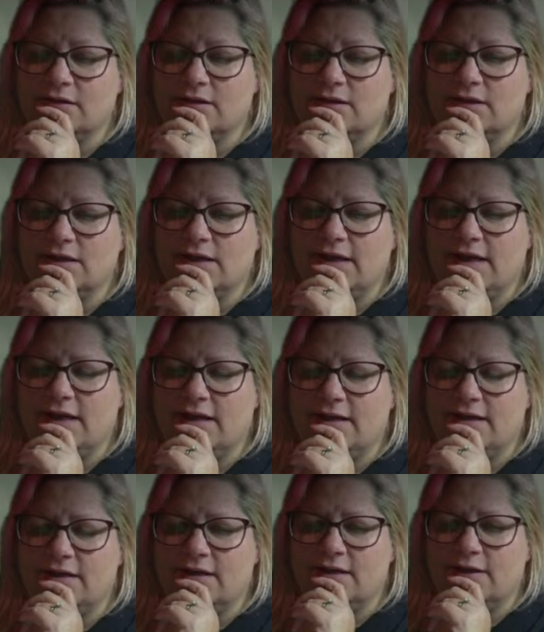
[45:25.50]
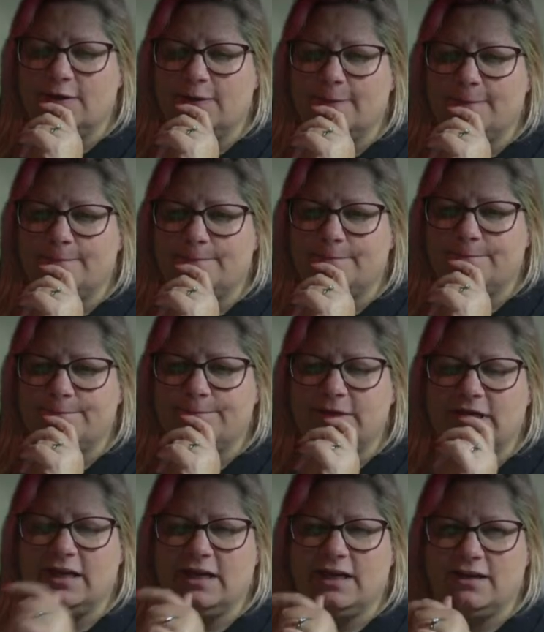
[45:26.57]
And then I
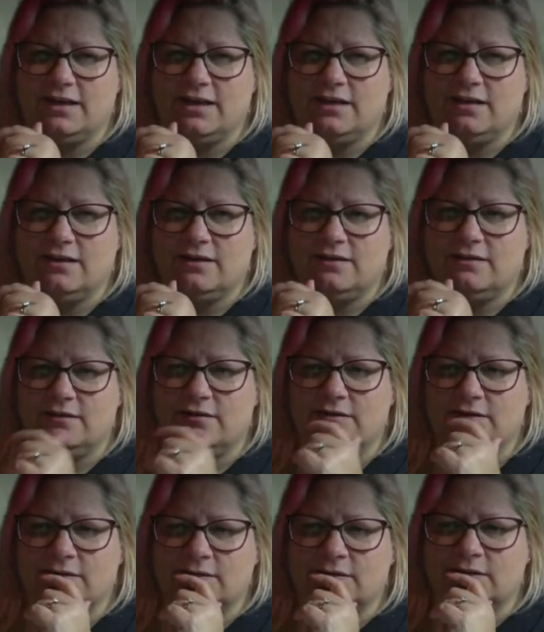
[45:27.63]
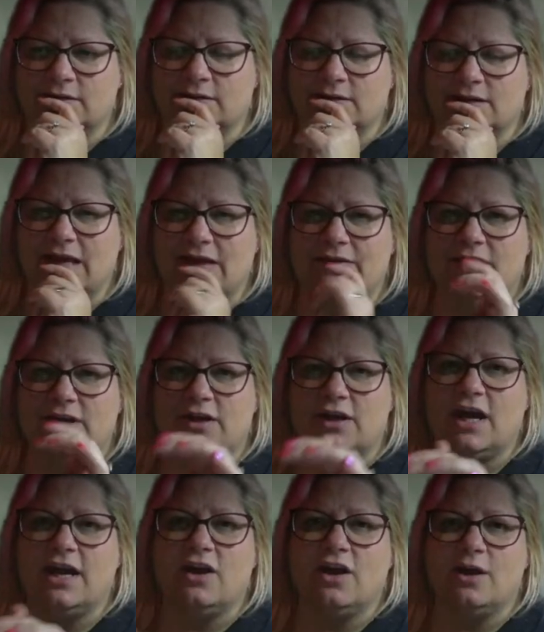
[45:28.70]
had a kid, and then I
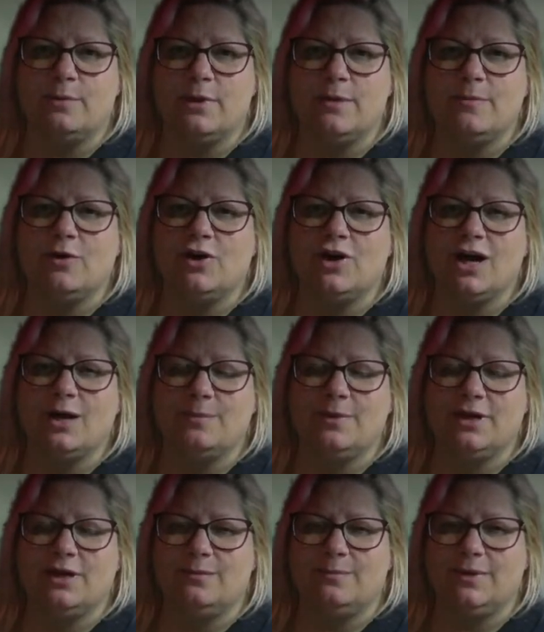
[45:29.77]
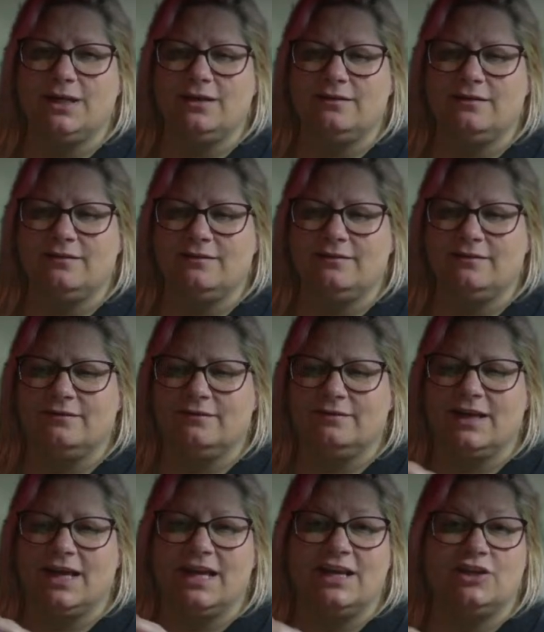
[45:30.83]
got people copying me,
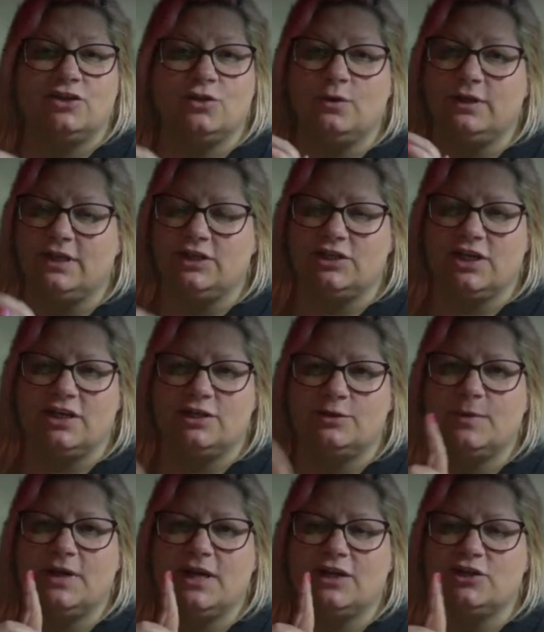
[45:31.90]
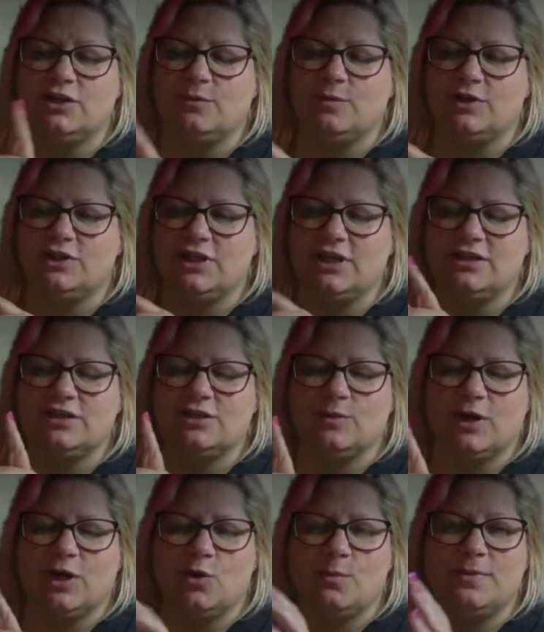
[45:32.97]
and it totally changed. But actually, what changed is when I
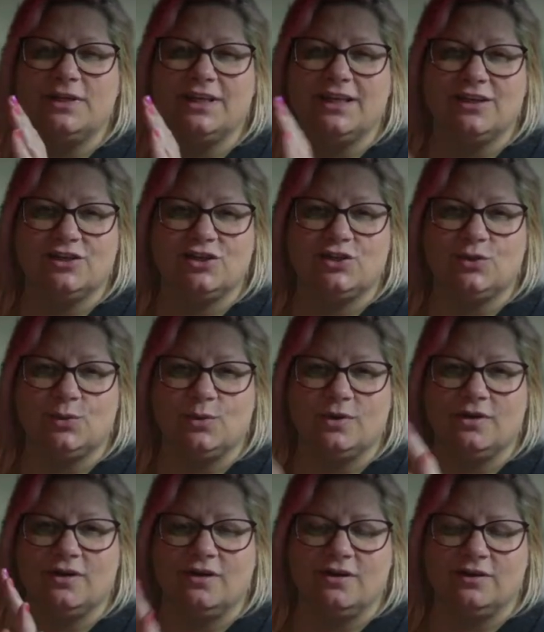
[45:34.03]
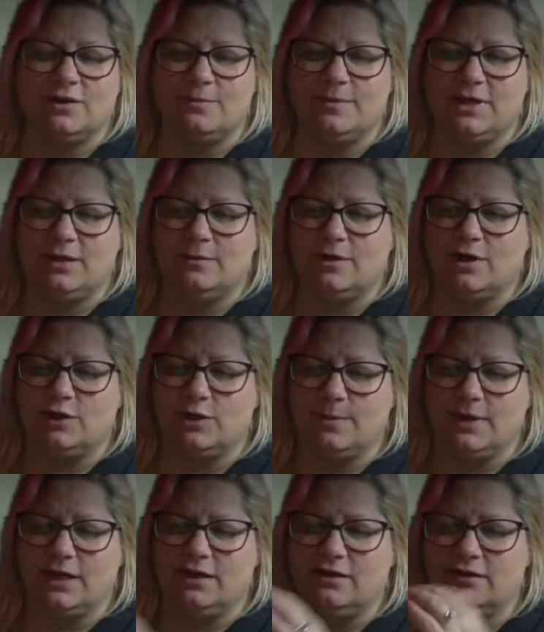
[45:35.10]
opened like a store on the
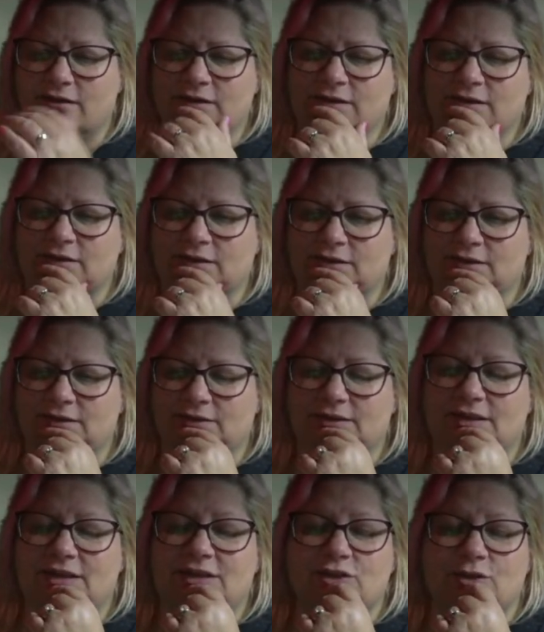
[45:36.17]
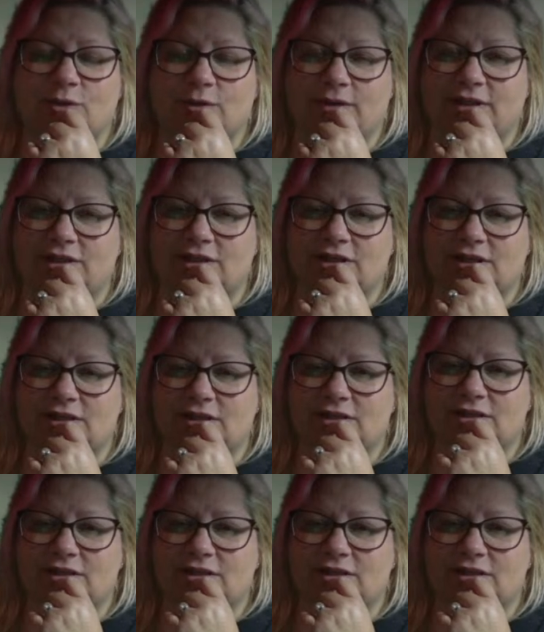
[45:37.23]
bay. It totally changed.